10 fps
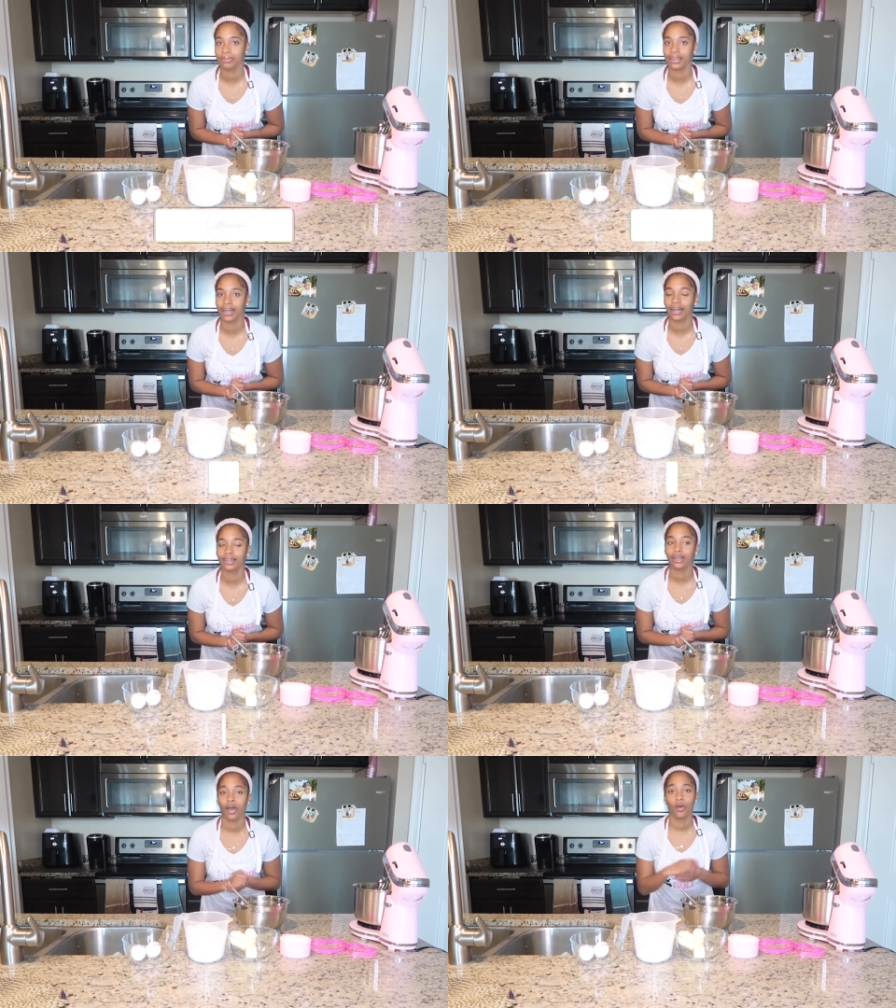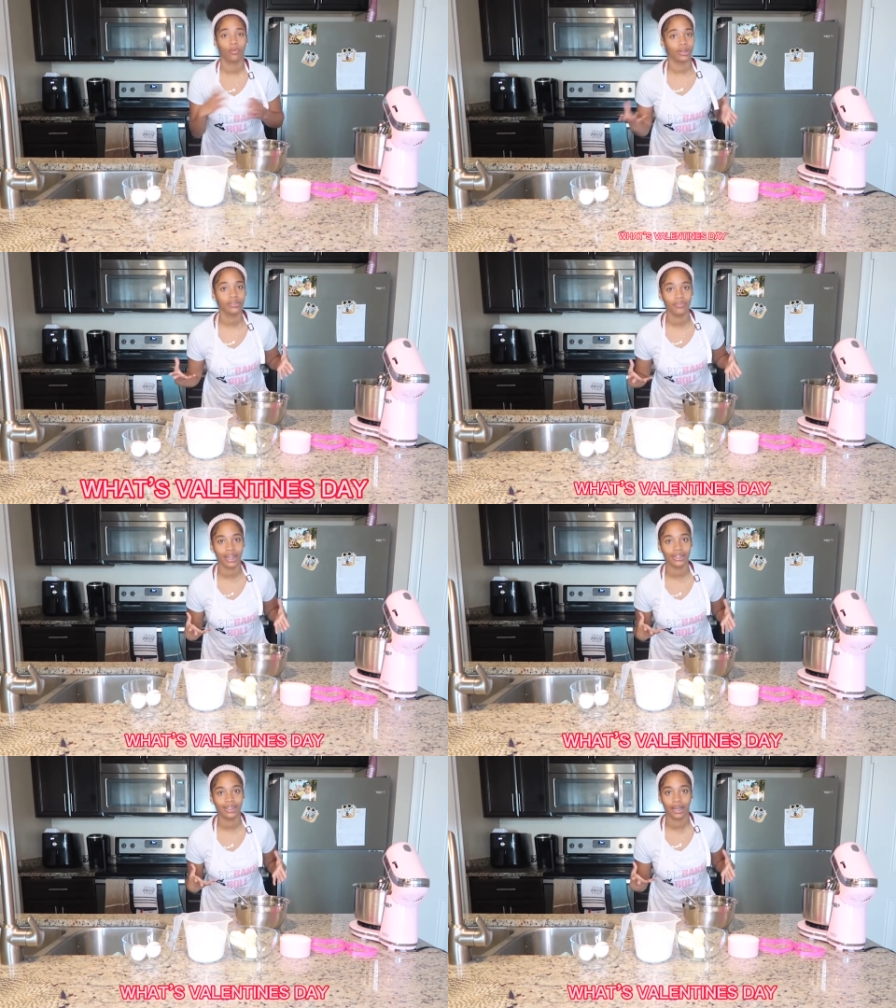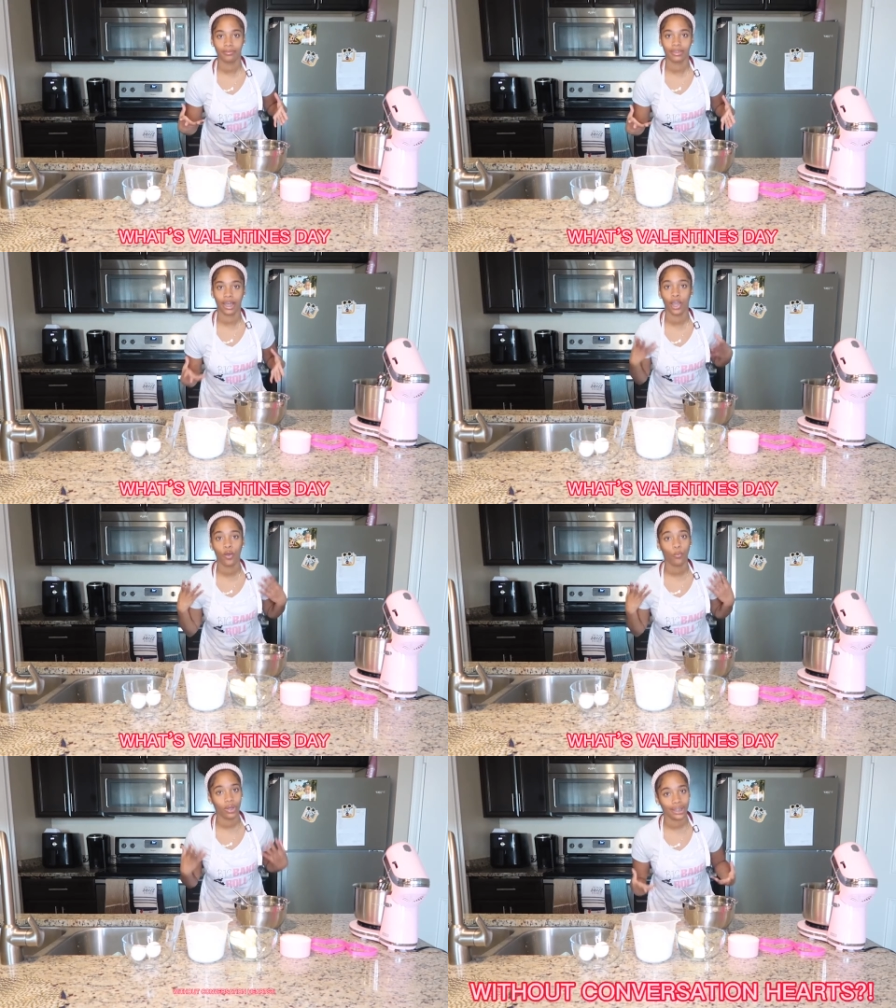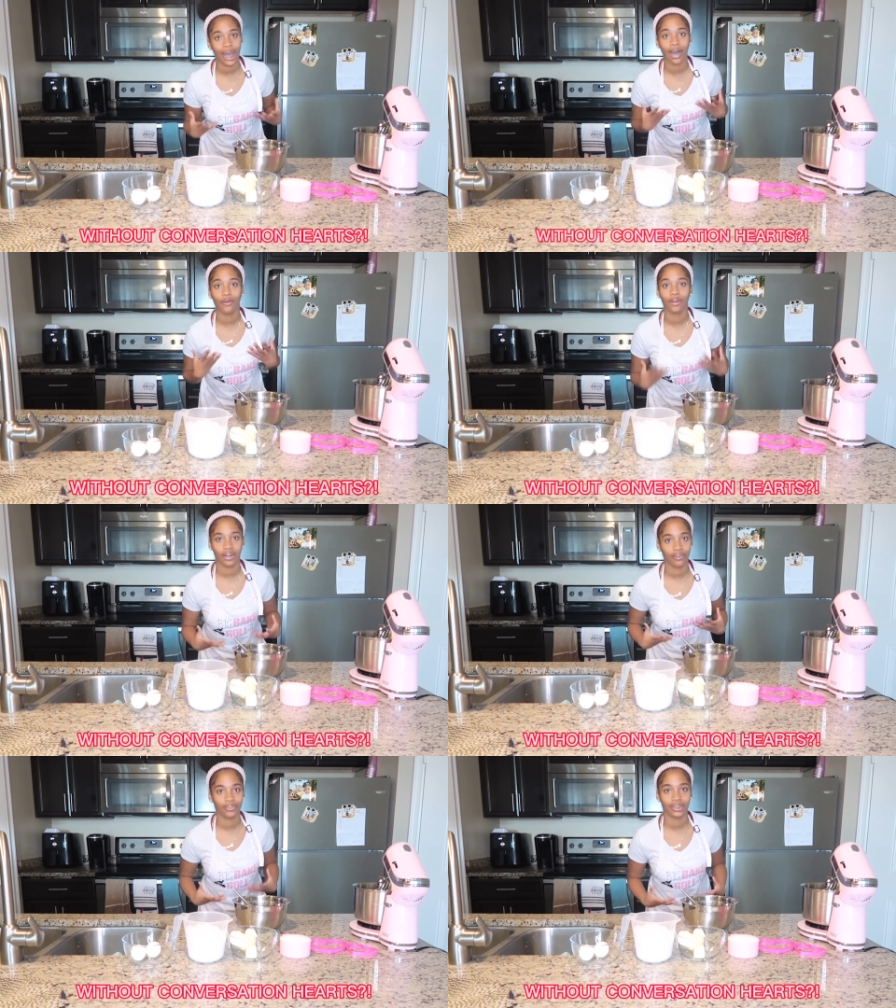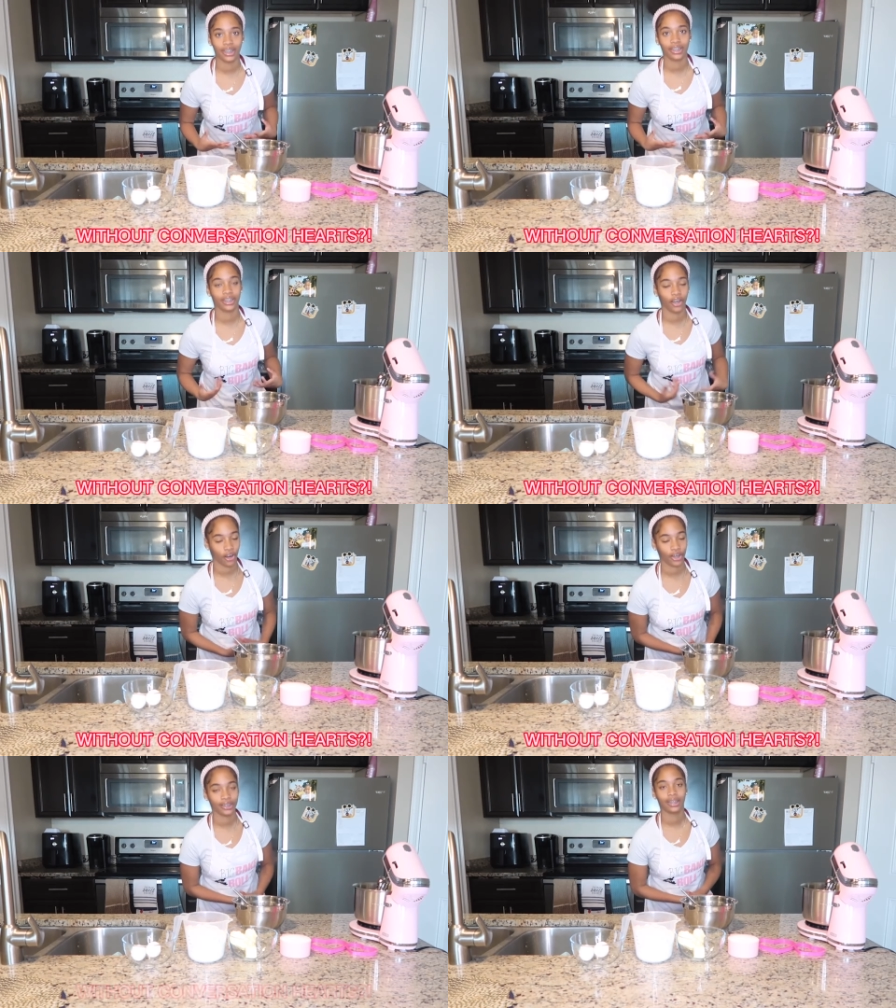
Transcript: because what's Valentine's Day without conversation hearts?